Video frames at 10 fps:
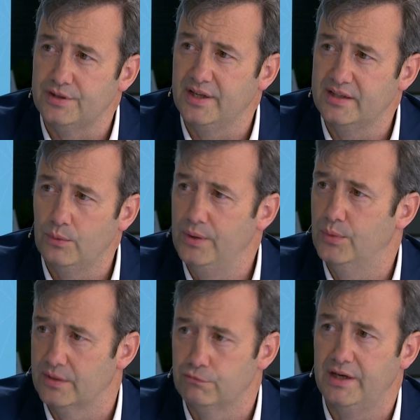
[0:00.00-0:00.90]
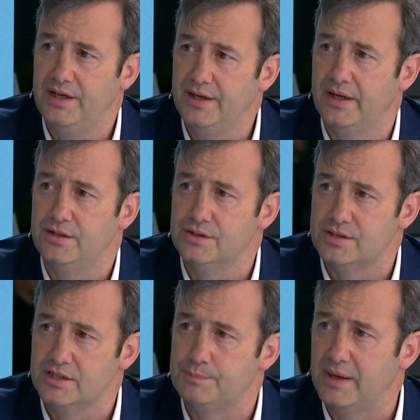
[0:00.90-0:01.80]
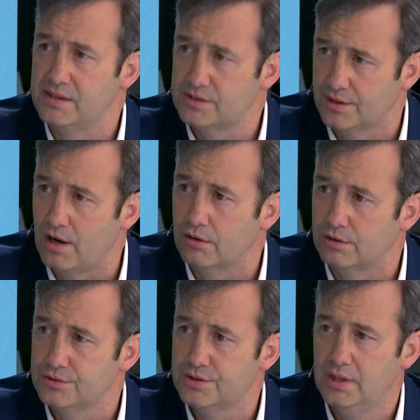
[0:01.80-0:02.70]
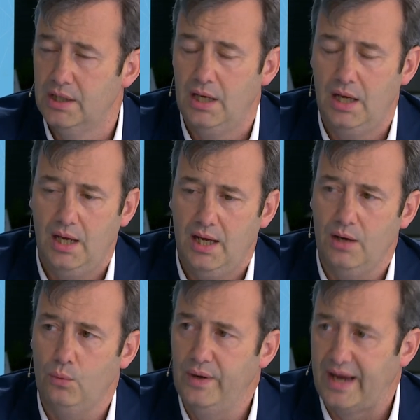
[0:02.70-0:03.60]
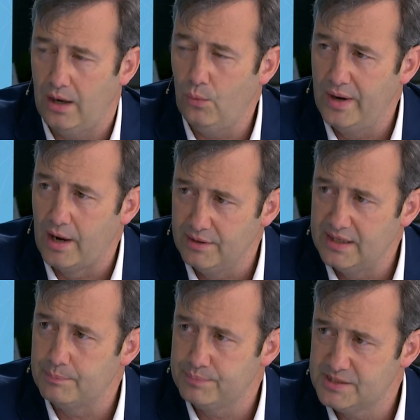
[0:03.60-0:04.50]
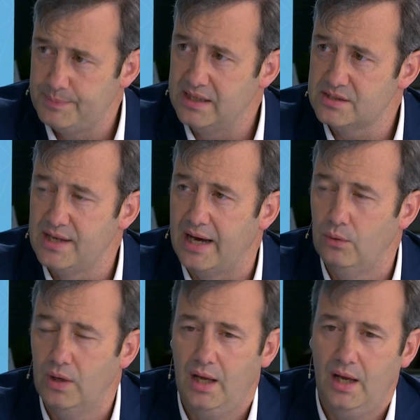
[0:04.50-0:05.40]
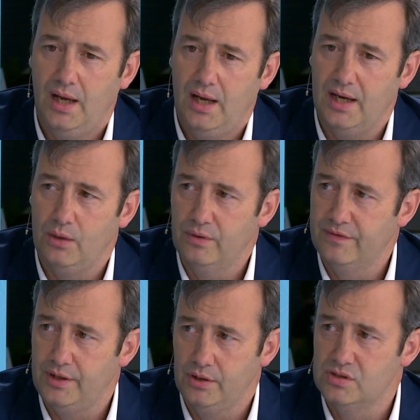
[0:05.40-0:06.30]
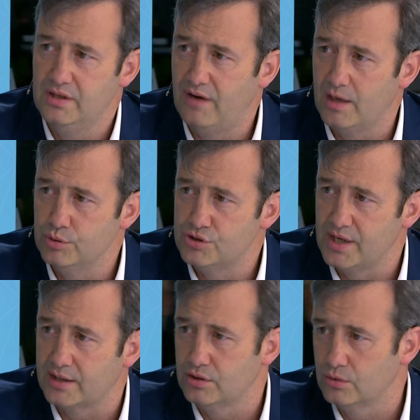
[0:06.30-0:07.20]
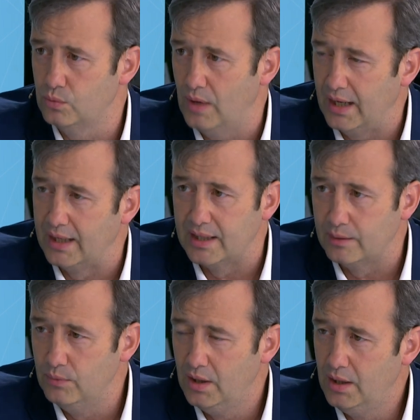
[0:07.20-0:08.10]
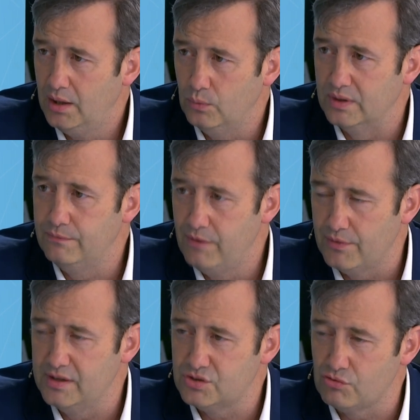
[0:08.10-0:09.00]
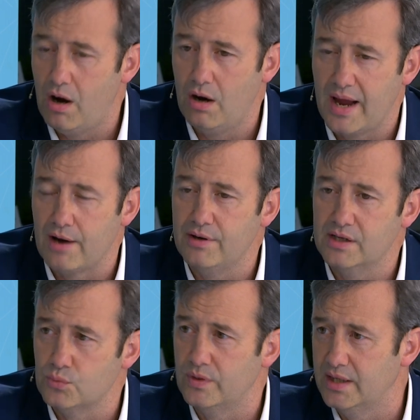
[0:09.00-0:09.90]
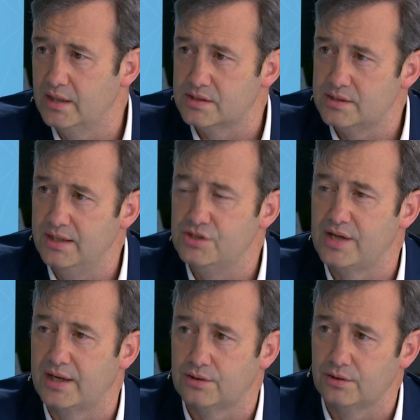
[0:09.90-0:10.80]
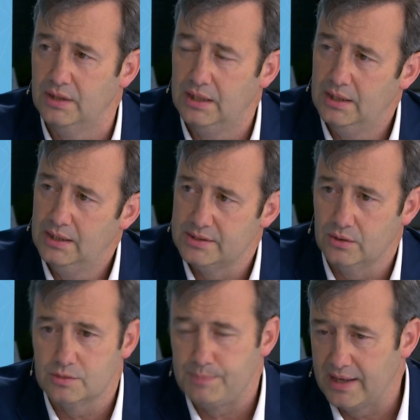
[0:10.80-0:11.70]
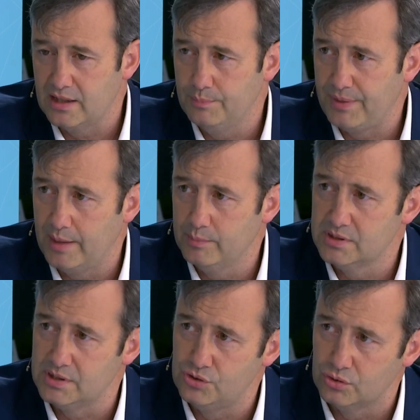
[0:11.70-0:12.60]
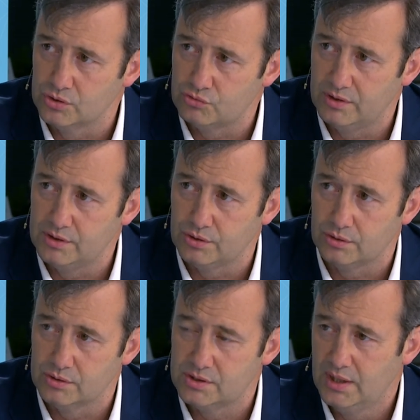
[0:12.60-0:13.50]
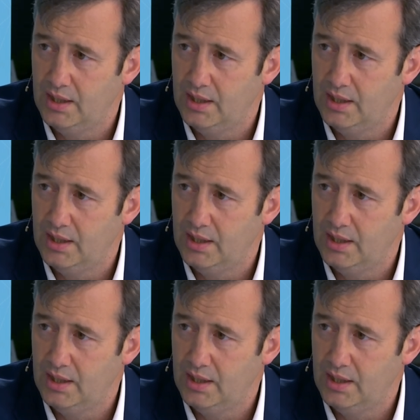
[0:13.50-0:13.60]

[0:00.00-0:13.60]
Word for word: to think that we would have rating agencies based in Ireland. Uh, we we are in that space now. Uh, we have a hugely vibrant sector um, with very strong areas within this, each sector. So it's banking, payments, insurance, reinsurance,